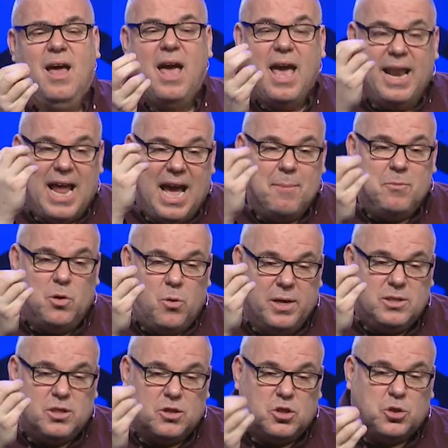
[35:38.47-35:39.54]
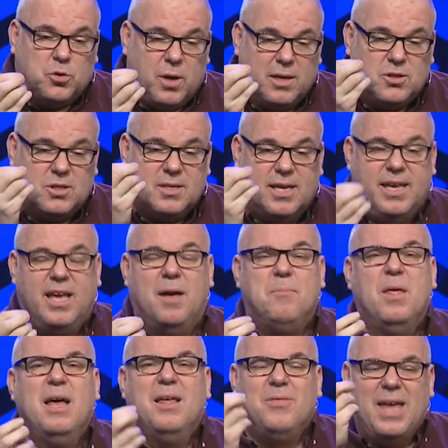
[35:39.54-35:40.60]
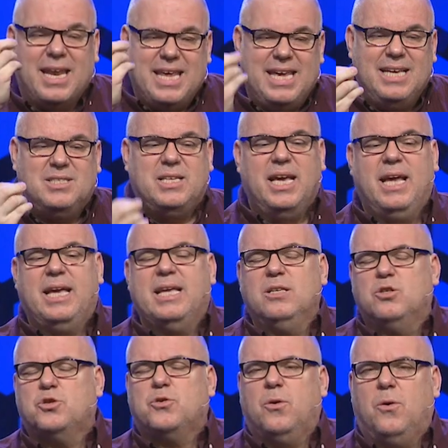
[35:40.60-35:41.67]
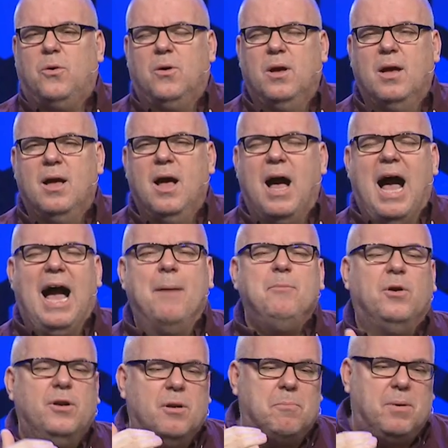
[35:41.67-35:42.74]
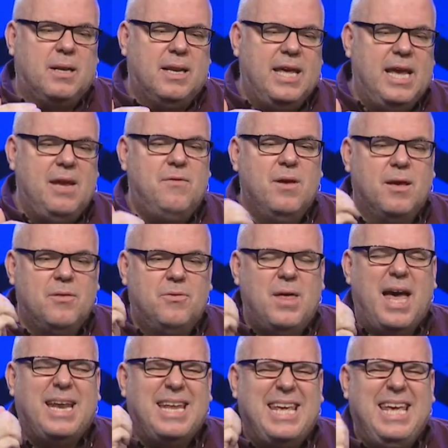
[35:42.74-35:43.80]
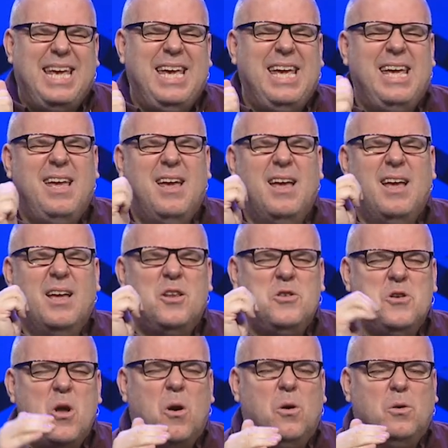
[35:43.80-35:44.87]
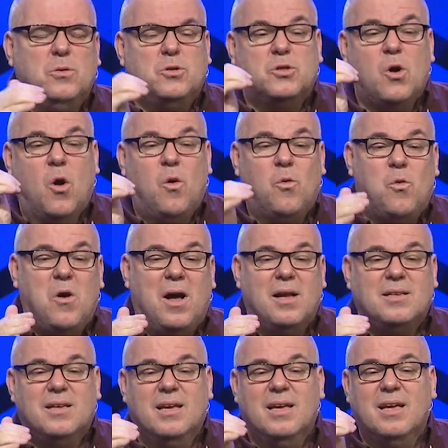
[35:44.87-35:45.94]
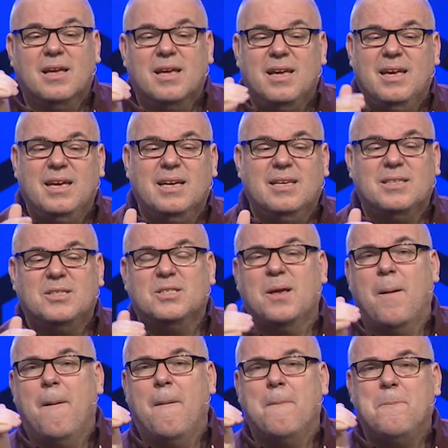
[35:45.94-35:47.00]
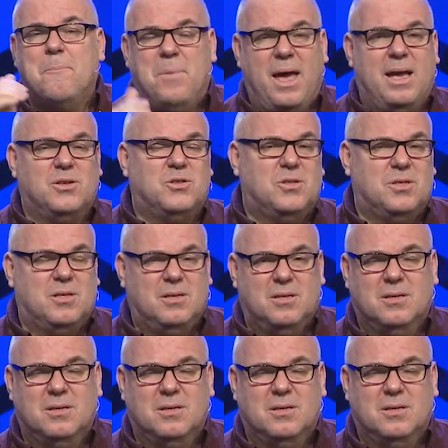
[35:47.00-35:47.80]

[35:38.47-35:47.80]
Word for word: and I'm going to trust Him that He's in control. I'm going to believe that He knows what is best.